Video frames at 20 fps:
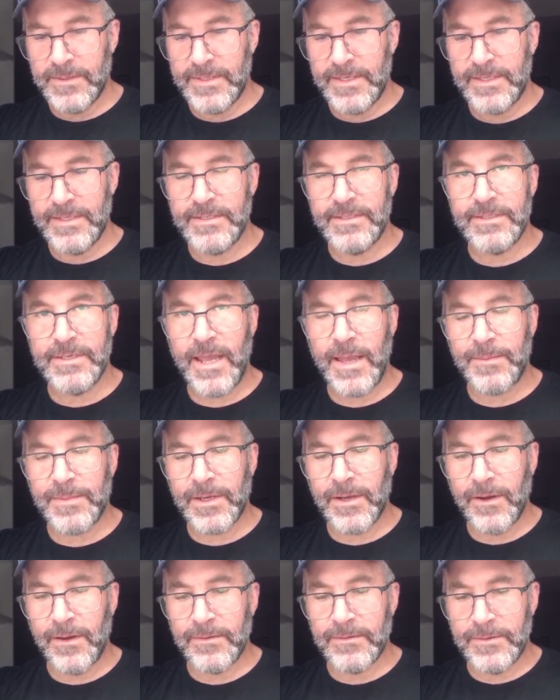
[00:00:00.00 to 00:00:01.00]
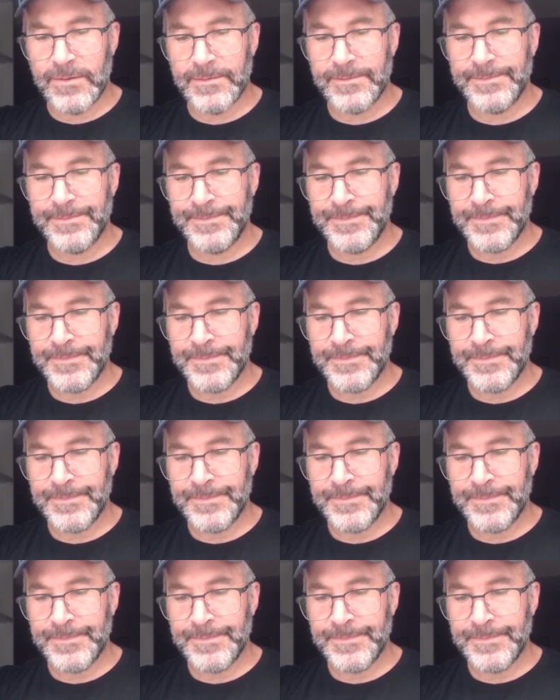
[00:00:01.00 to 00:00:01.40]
See these stamped cards?